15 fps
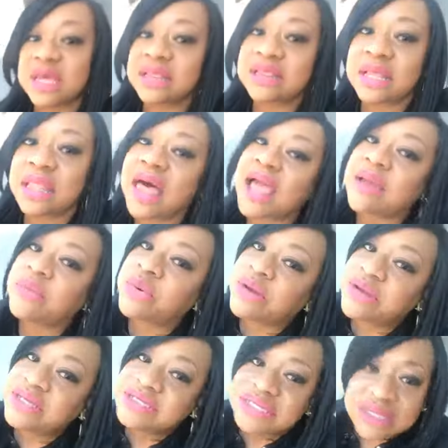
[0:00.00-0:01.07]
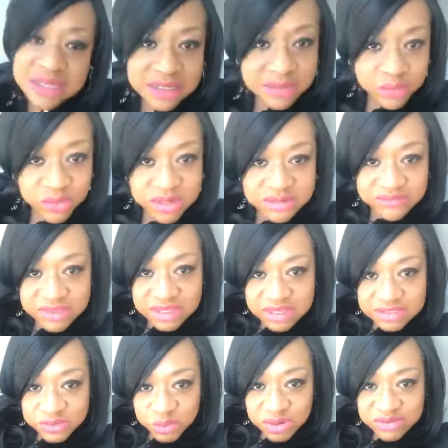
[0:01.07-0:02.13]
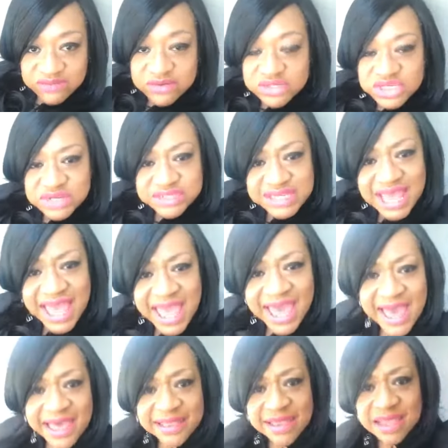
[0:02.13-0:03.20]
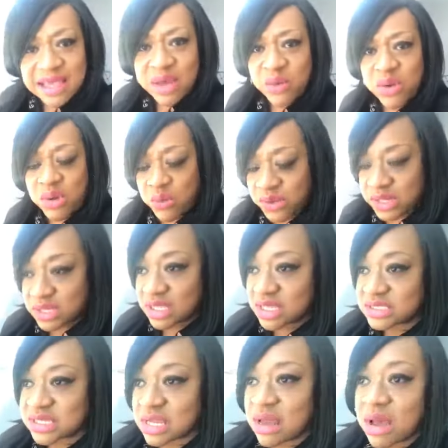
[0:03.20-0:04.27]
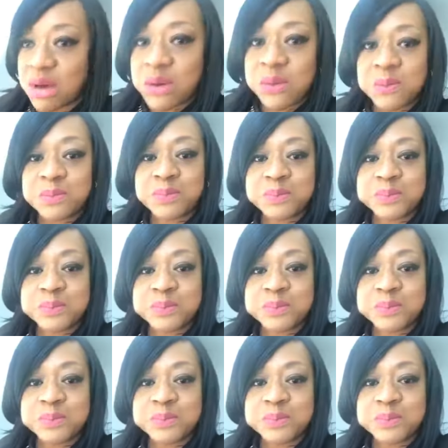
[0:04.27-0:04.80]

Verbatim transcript: at the library, sitting in one of these wonderful chairs. I think I want one of these at home.